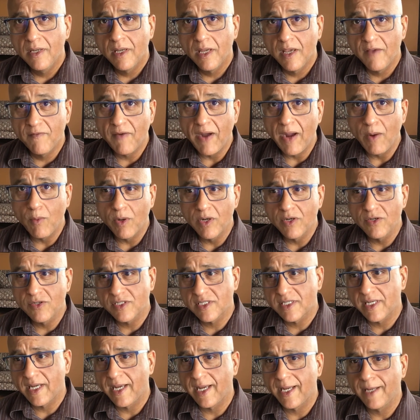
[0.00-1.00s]
If I were to
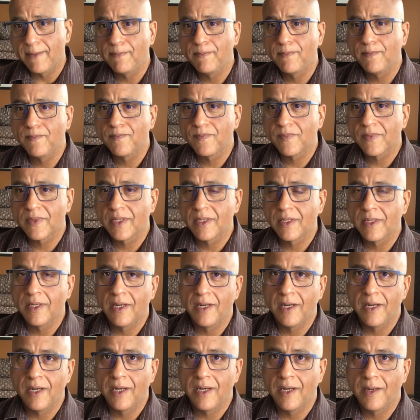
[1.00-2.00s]
say,
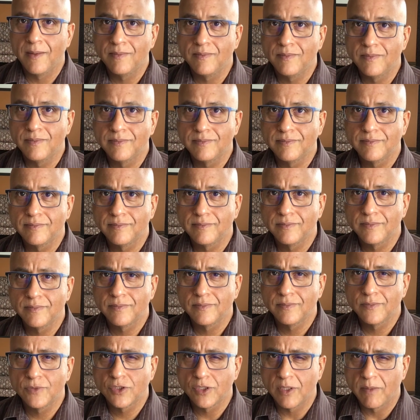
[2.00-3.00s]

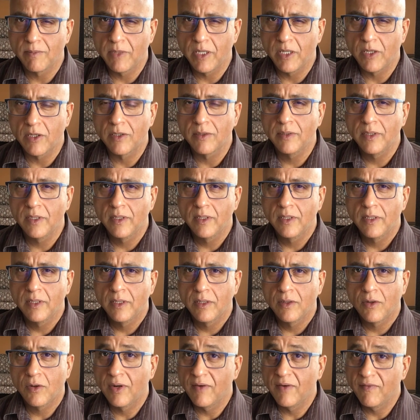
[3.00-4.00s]
Shamir,
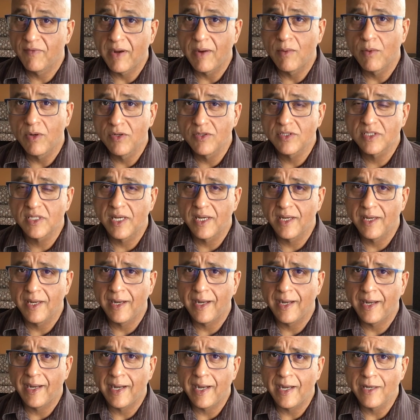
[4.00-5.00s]
or if I were to say,
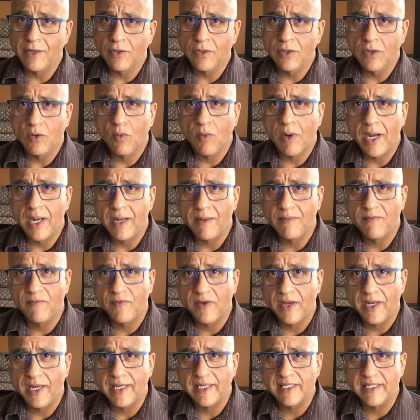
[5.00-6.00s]
I don't know why I'm
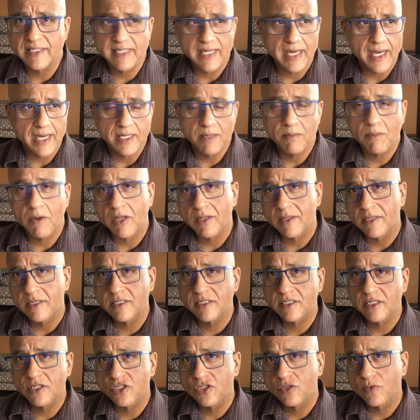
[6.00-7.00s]
feeling sad about
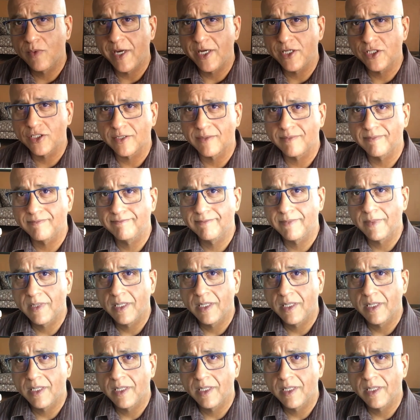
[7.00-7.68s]
this situation.